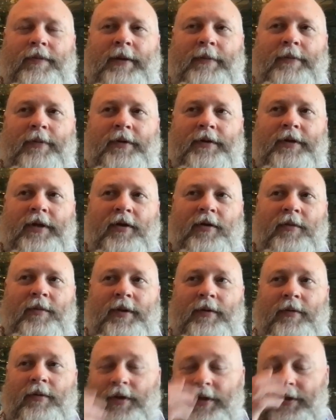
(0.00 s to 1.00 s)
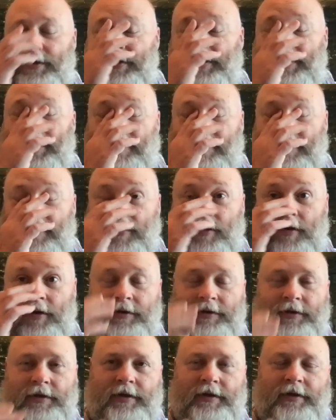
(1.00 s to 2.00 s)
people tell me, well, it's
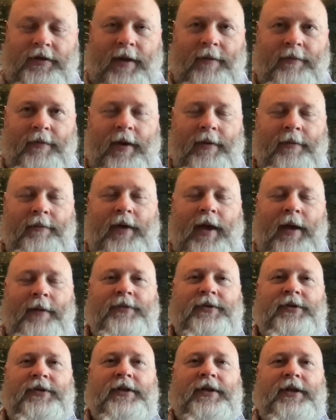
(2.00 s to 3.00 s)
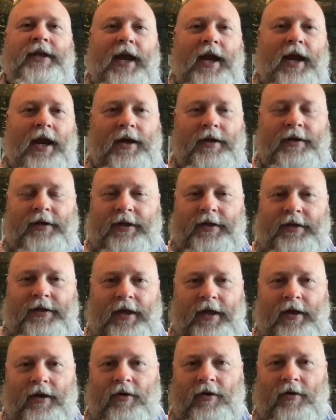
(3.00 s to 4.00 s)
difficult to, I'm scared to
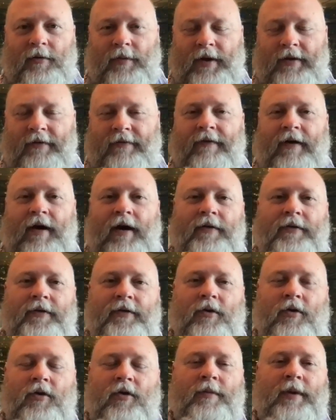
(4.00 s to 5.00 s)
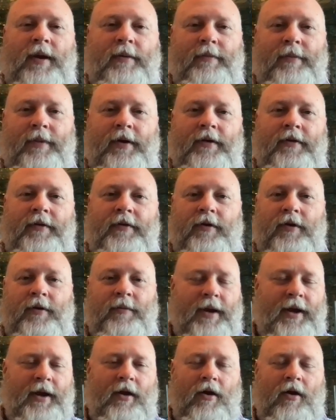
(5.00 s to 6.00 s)
tell my father or my mother or
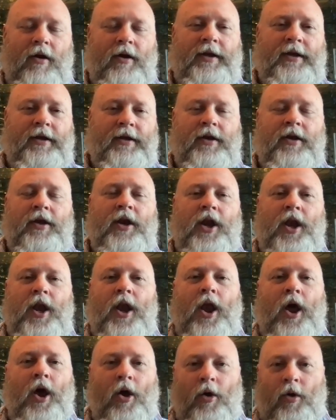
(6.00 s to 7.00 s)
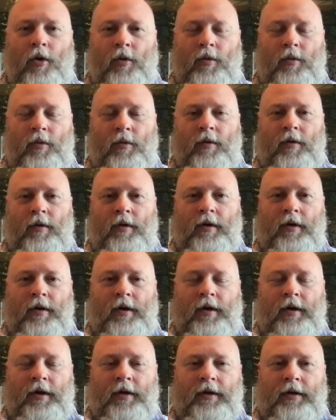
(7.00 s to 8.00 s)
my guardian no.
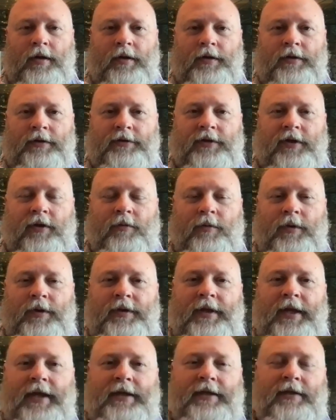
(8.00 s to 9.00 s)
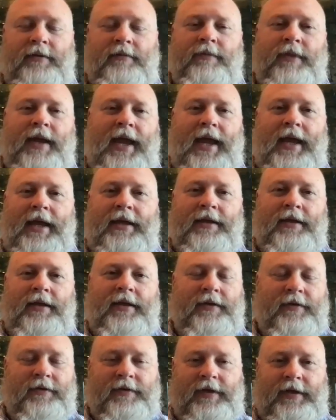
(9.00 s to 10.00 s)
So when they demand
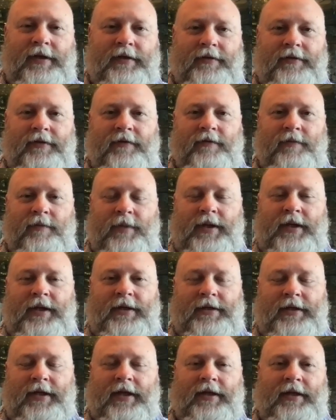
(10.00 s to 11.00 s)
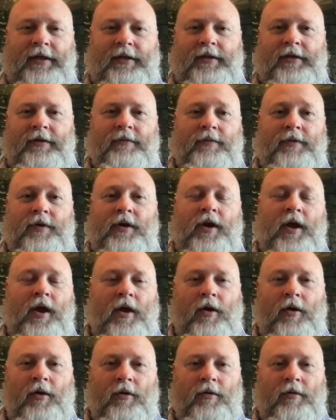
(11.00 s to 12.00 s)
these things of me, telling them
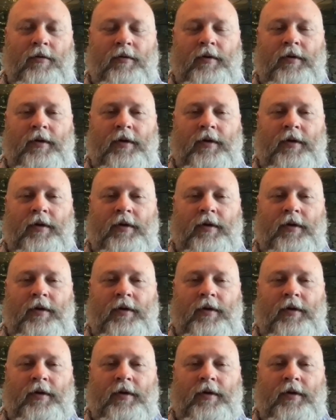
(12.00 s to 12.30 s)
no,